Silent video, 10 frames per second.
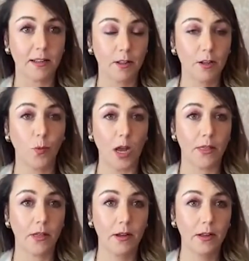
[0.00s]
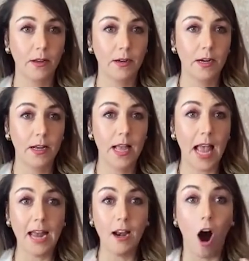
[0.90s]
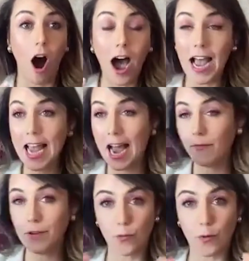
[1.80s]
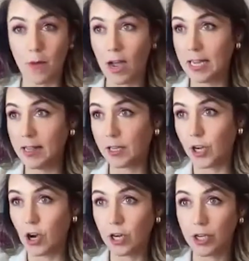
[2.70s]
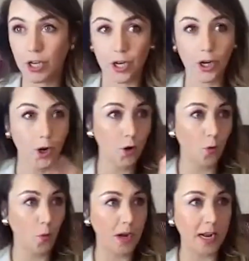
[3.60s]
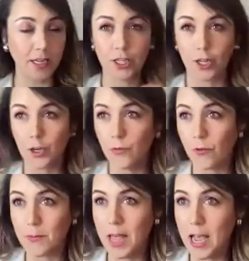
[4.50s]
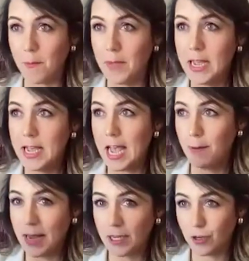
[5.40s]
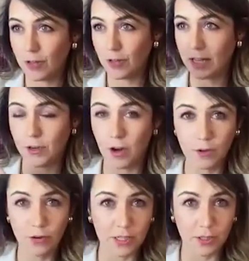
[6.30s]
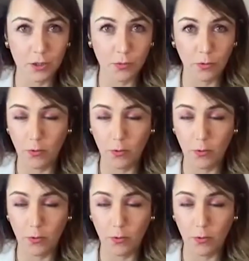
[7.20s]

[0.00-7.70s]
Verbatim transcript: with. And I have to remind the doctor what I just learned from them and make sure that the doctor doesn't screw